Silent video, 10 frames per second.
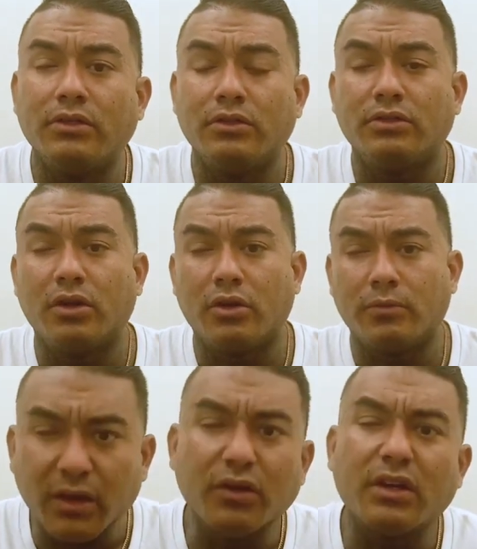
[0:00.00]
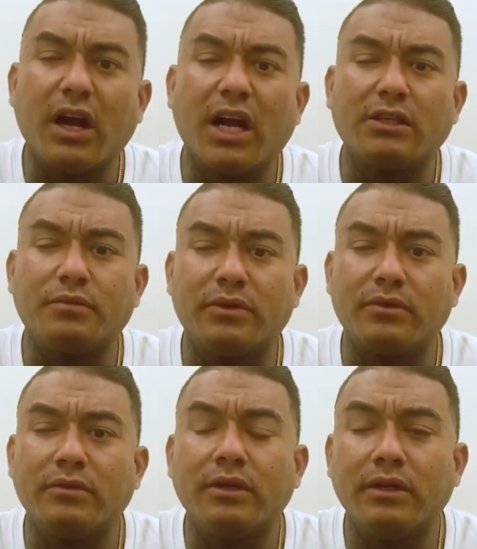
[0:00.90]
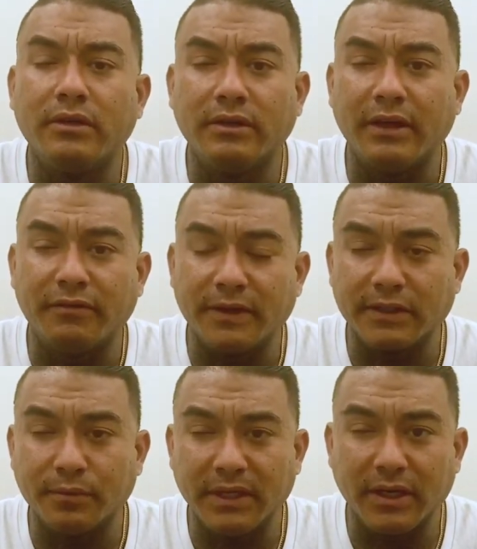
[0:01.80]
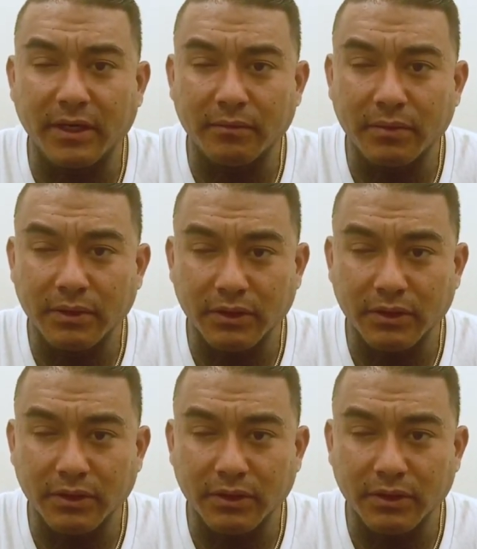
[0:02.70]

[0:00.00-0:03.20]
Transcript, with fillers: So I go to the hospital. They fix me up.